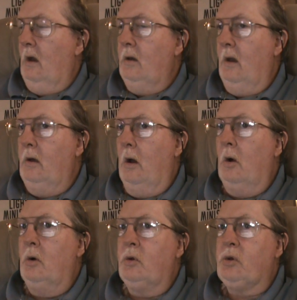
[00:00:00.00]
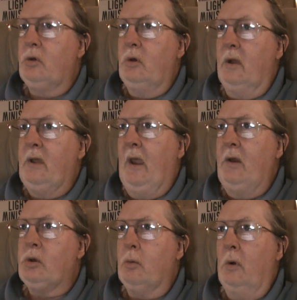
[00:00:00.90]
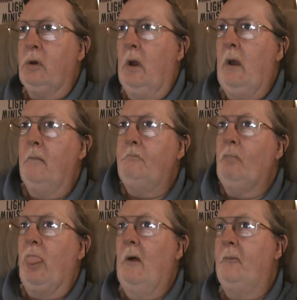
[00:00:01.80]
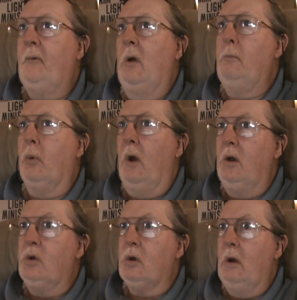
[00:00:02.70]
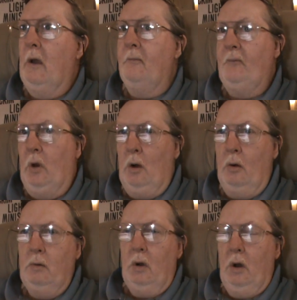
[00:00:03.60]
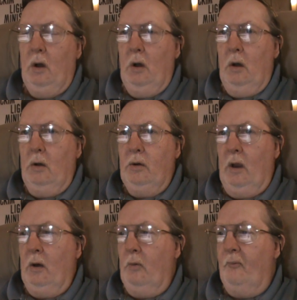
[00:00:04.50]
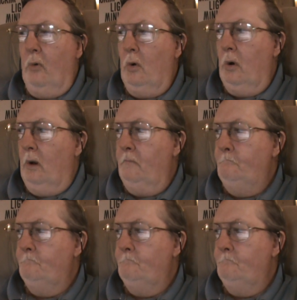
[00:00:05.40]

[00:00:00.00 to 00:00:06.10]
Then there's the case with that footbridge that fell down in Florida.